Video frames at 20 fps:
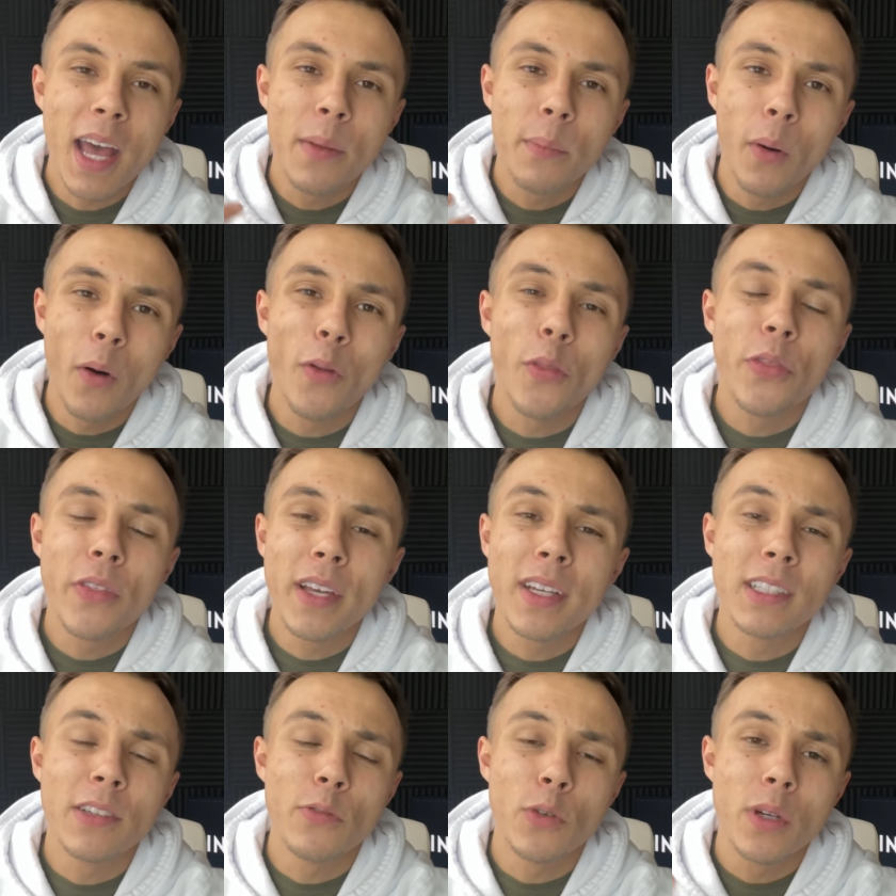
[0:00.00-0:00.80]
And both
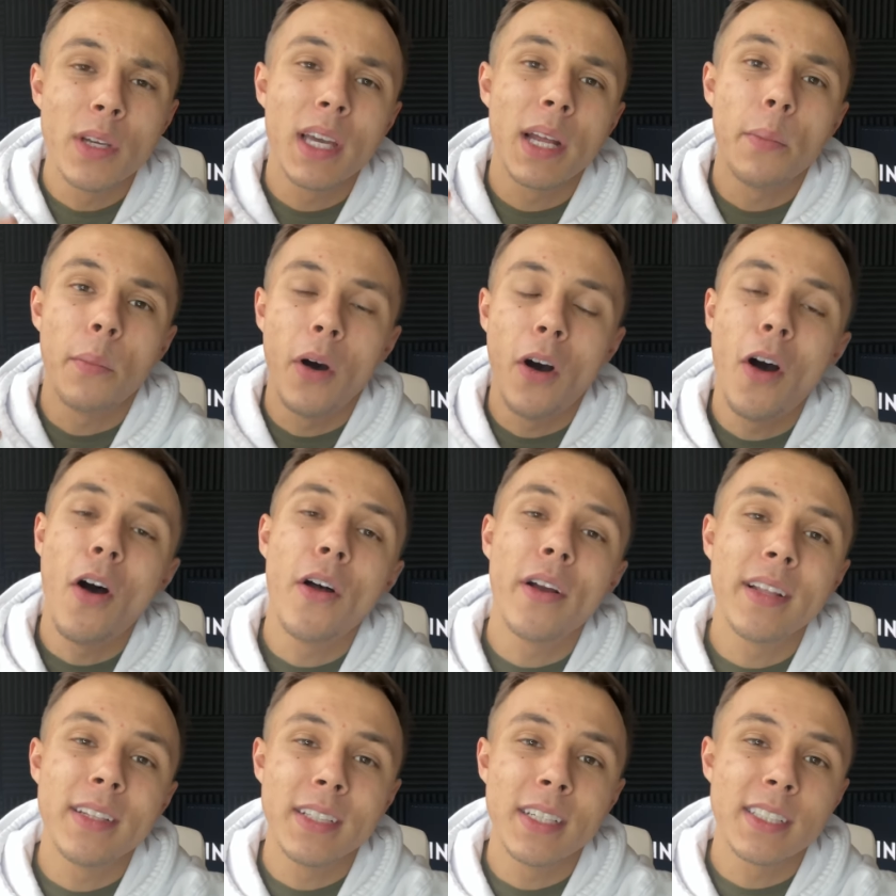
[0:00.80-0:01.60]
these, if you can get them
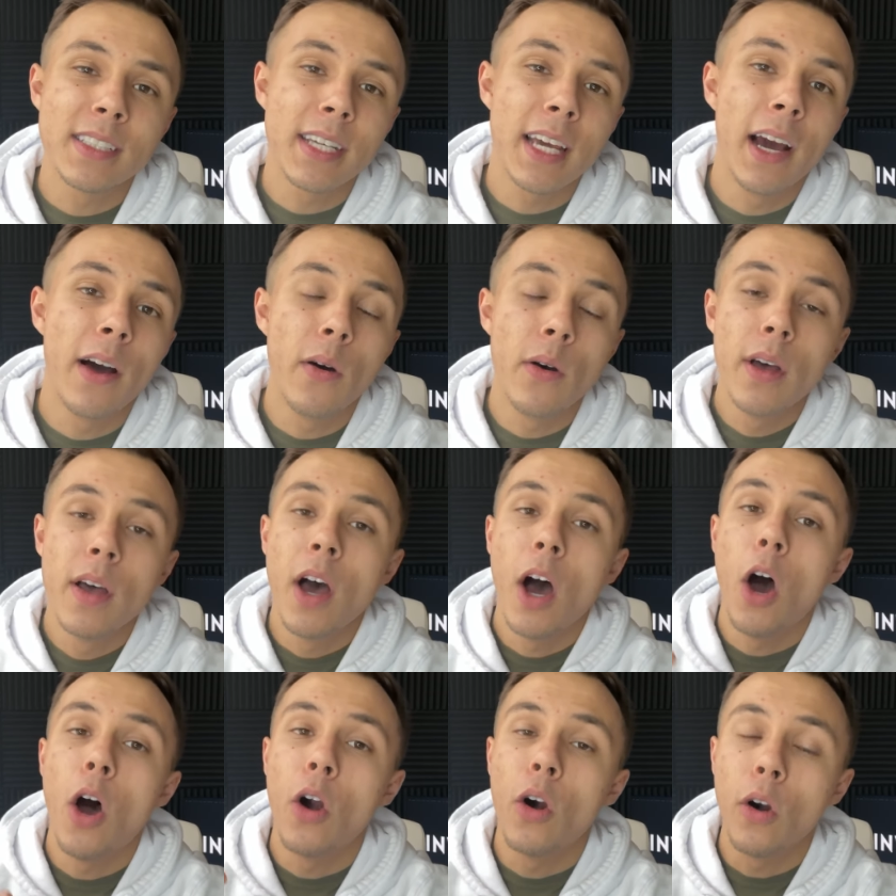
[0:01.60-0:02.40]
on a discount,
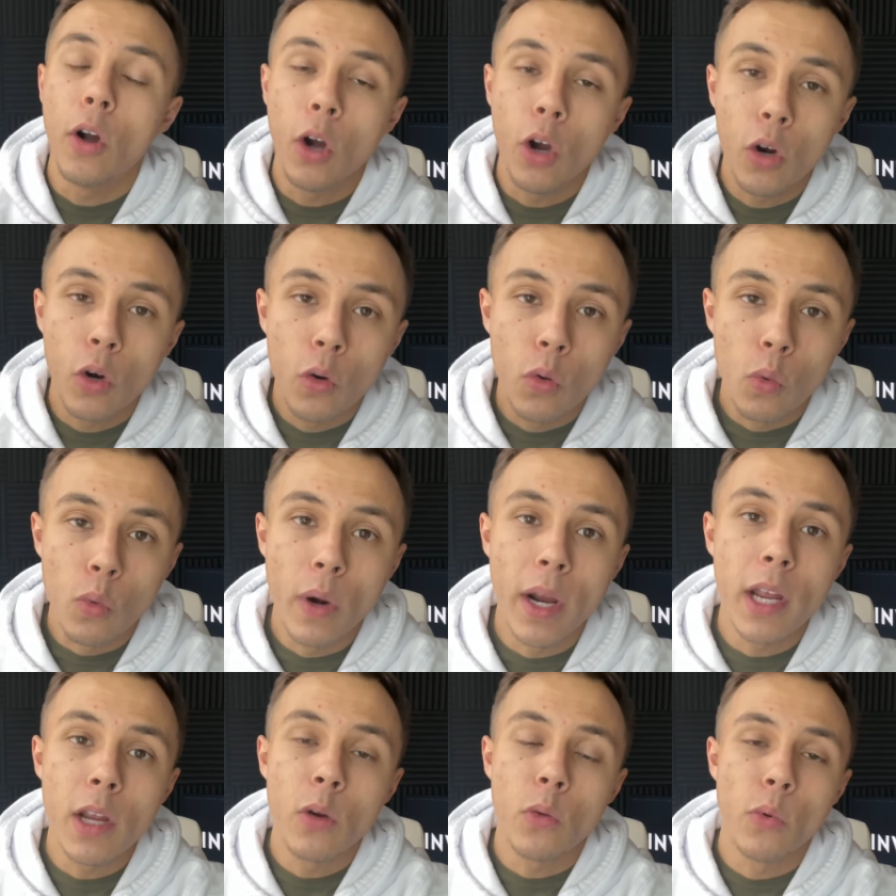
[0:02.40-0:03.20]
are a
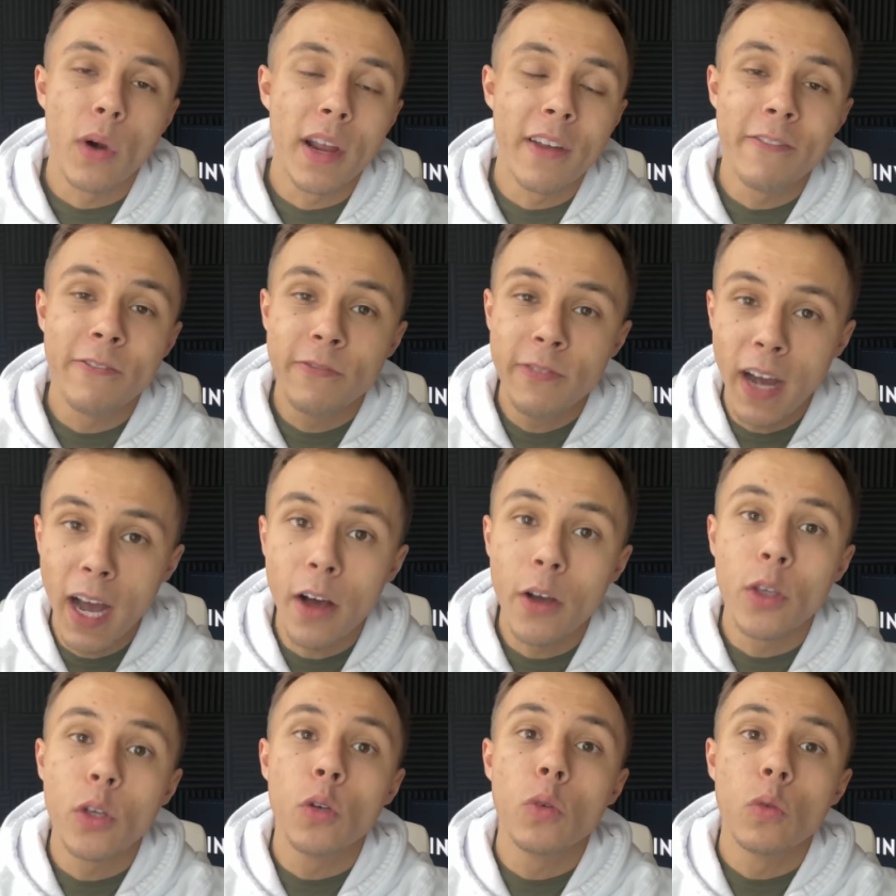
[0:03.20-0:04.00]
great, great
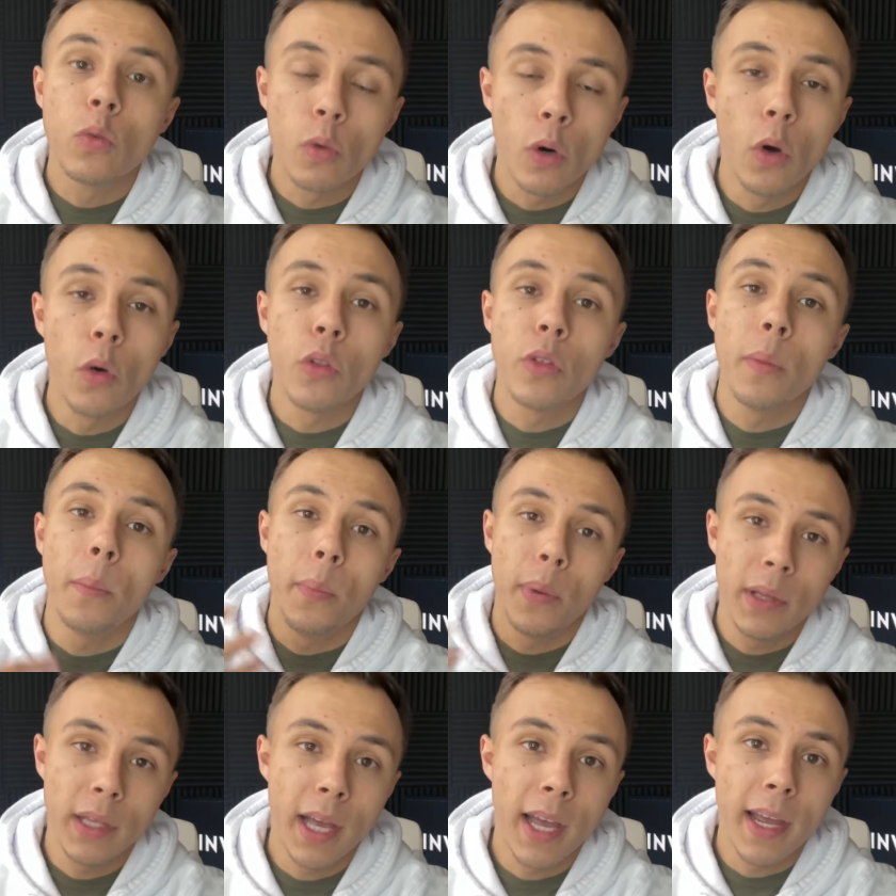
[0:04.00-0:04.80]
value
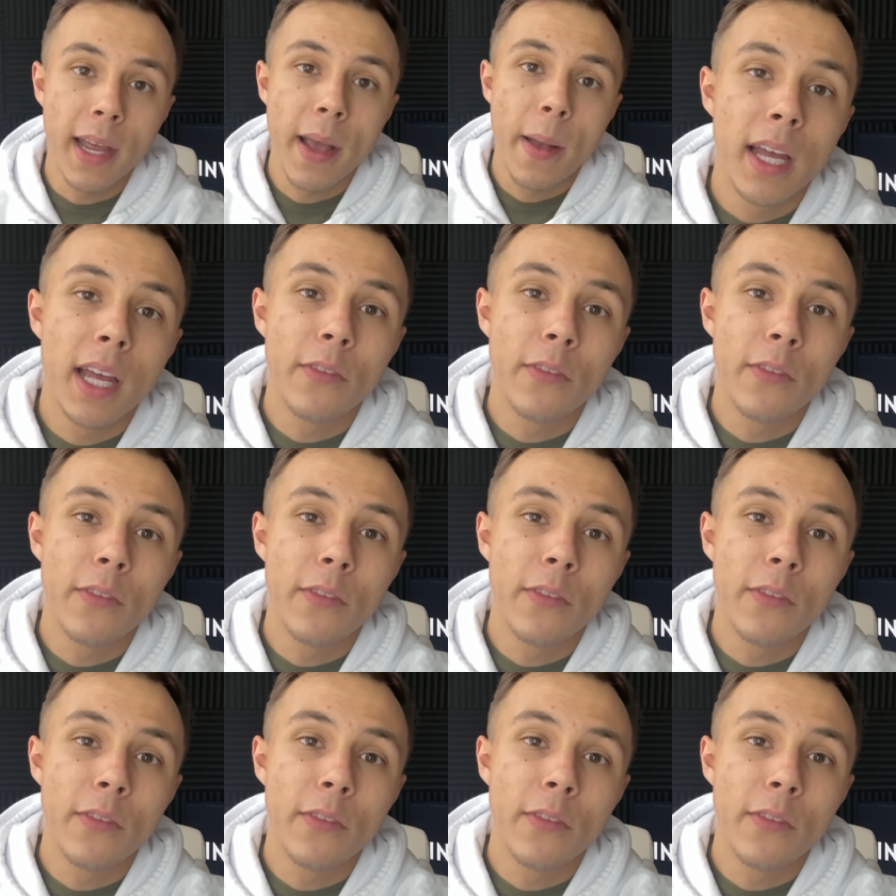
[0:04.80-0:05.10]
growth play.